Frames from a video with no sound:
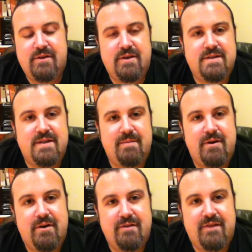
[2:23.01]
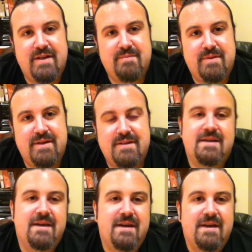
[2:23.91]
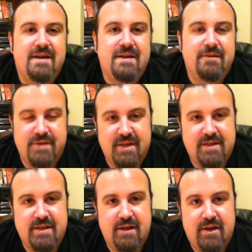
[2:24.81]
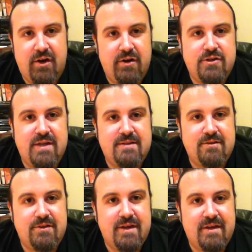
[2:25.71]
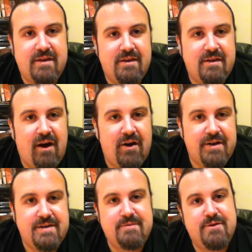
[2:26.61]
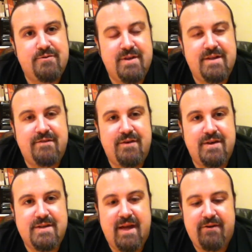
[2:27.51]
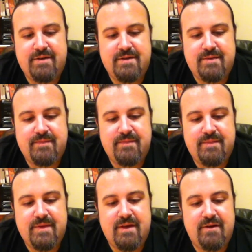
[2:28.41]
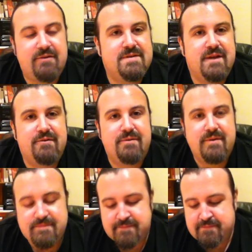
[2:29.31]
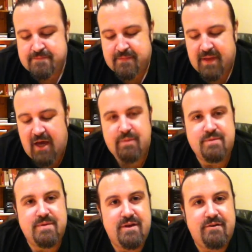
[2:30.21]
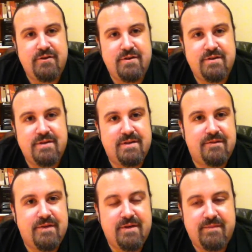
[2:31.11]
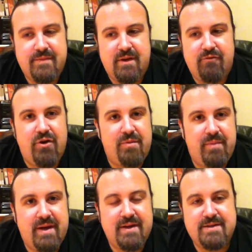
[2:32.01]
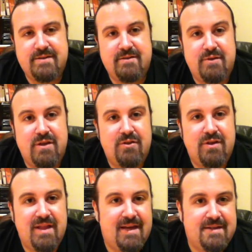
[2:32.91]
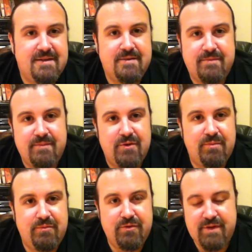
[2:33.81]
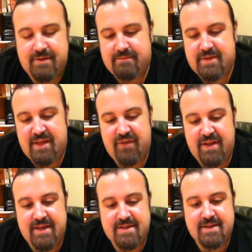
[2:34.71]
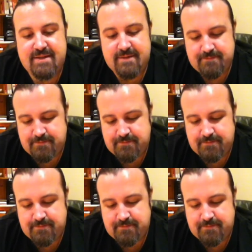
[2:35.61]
you could see behind the faceplate there was these kind, gentle looking eyes which really defined his character, and also helps with the origins of Orion Pax, as I would learn later when I bought the DVD set.